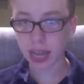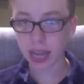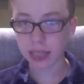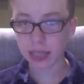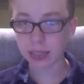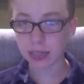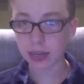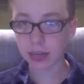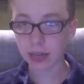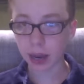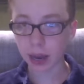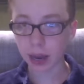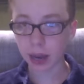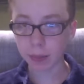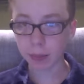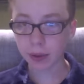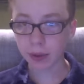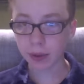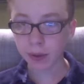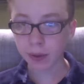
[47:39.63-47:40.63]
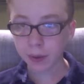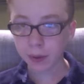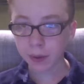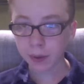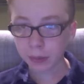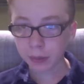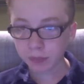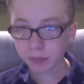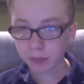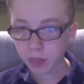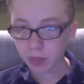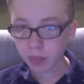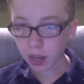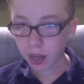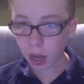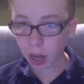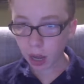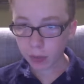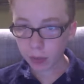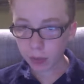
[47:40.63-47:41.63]
time.
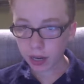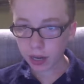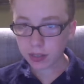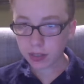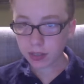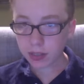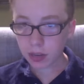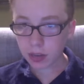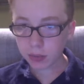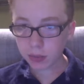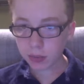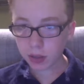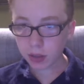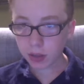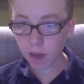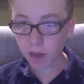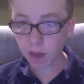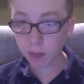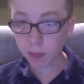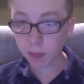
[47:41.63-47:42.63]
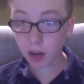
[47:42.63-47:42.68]
Alpengeist and have you been on